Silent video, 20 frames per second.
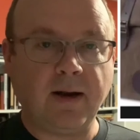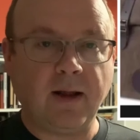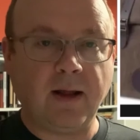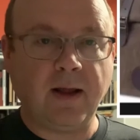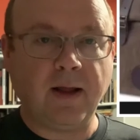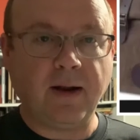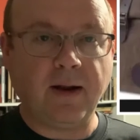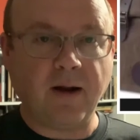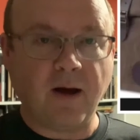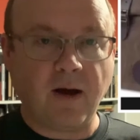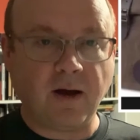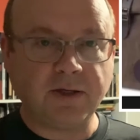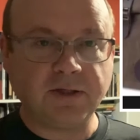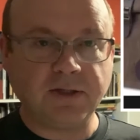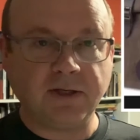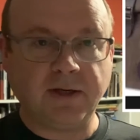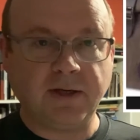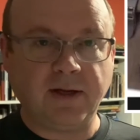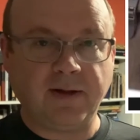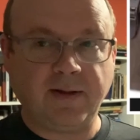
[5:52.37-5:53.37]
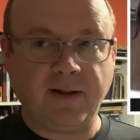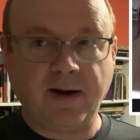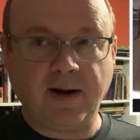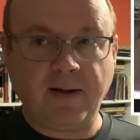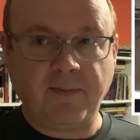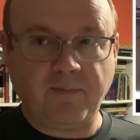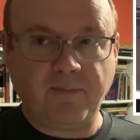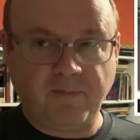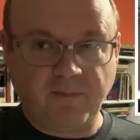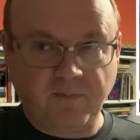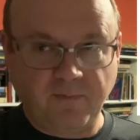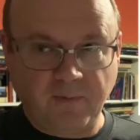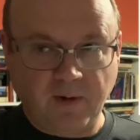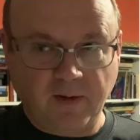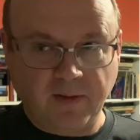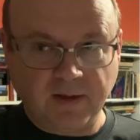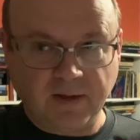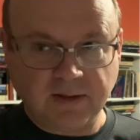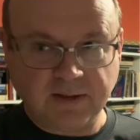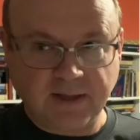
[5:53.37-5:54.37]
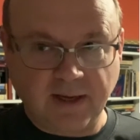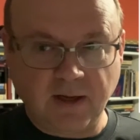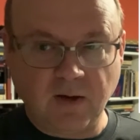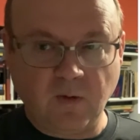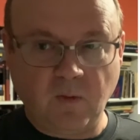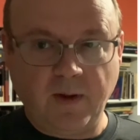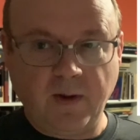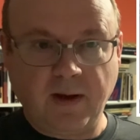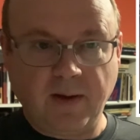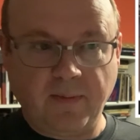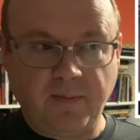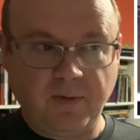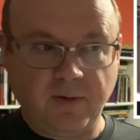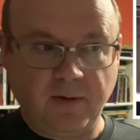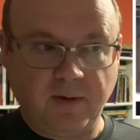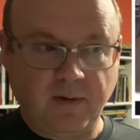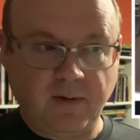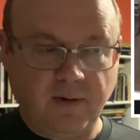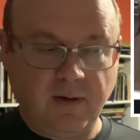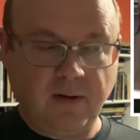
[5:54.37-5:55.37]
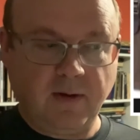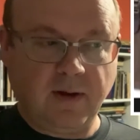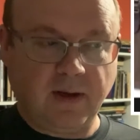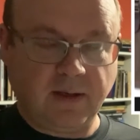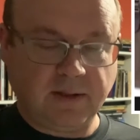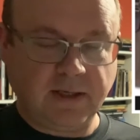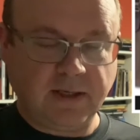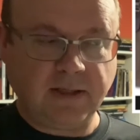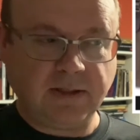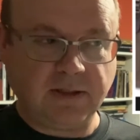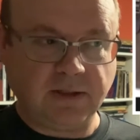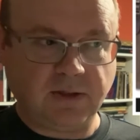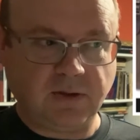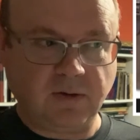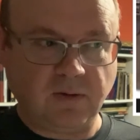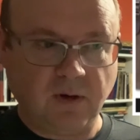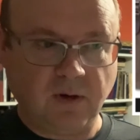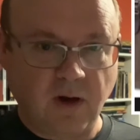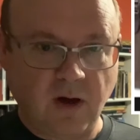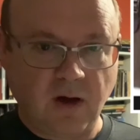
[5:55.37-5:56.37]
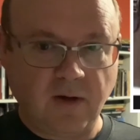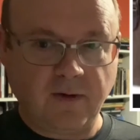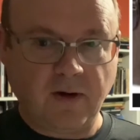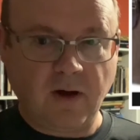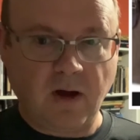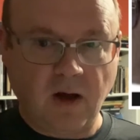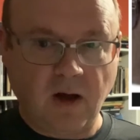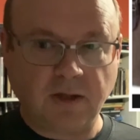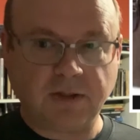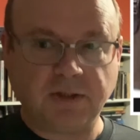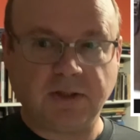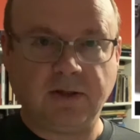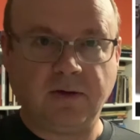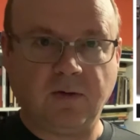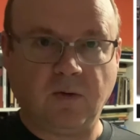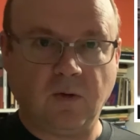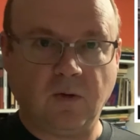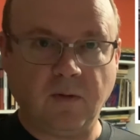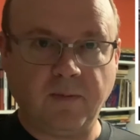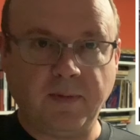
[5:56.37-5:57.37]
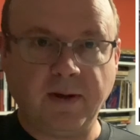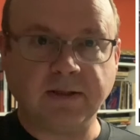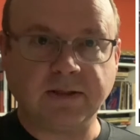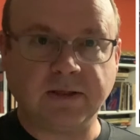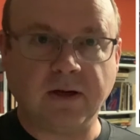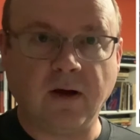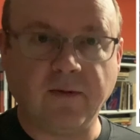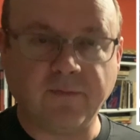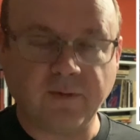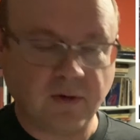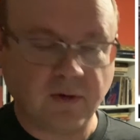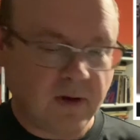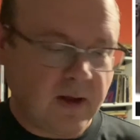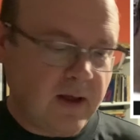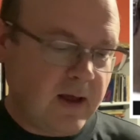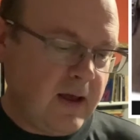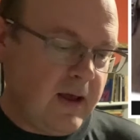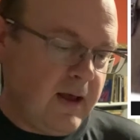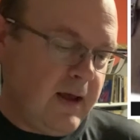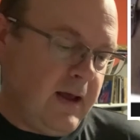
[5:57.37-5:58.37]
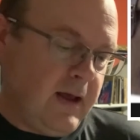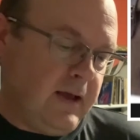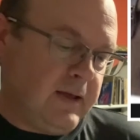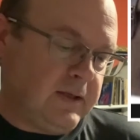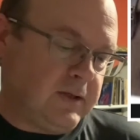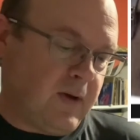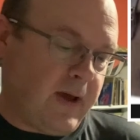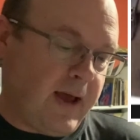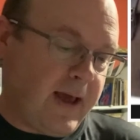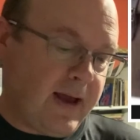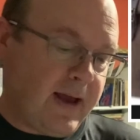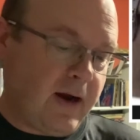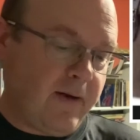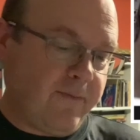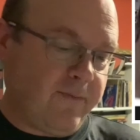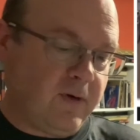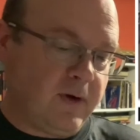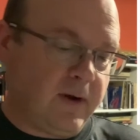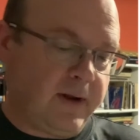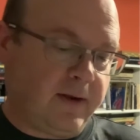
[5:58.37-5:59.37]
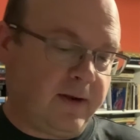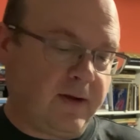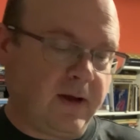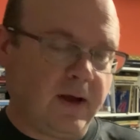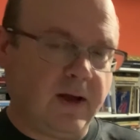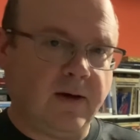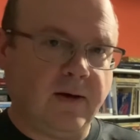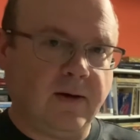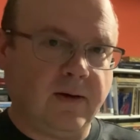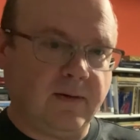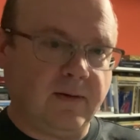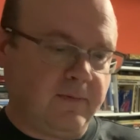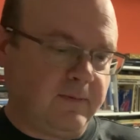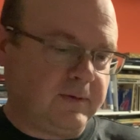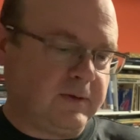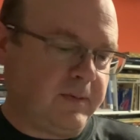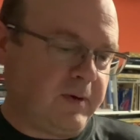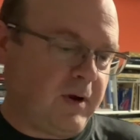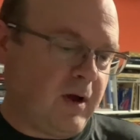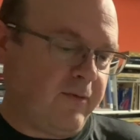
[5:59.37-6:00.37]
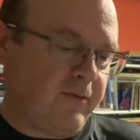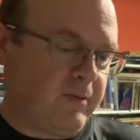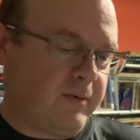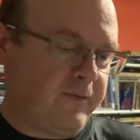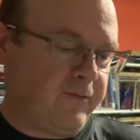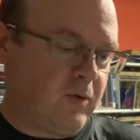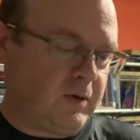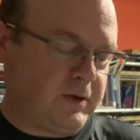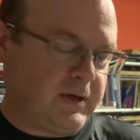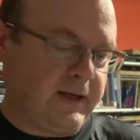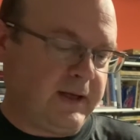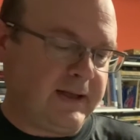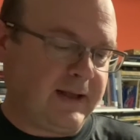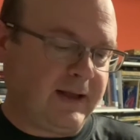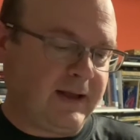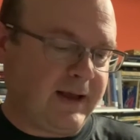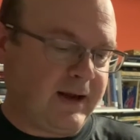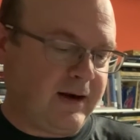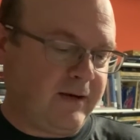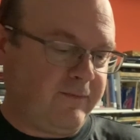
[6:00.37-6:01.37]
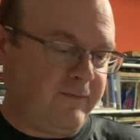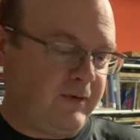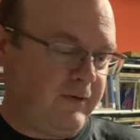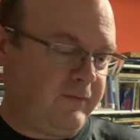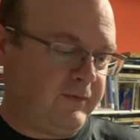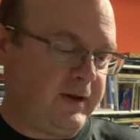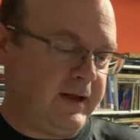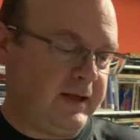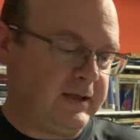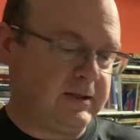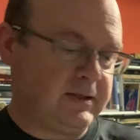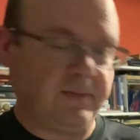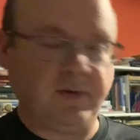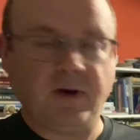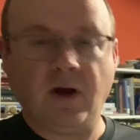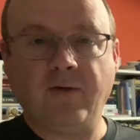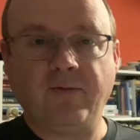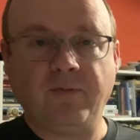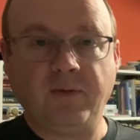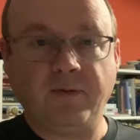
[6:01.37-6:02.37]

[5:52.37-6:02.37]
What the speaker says: an auction, and then on the second week I changed it to an auction or best offer. So I had it up for like, somebody offered me 14. I think I had it at 15. Somebody offered me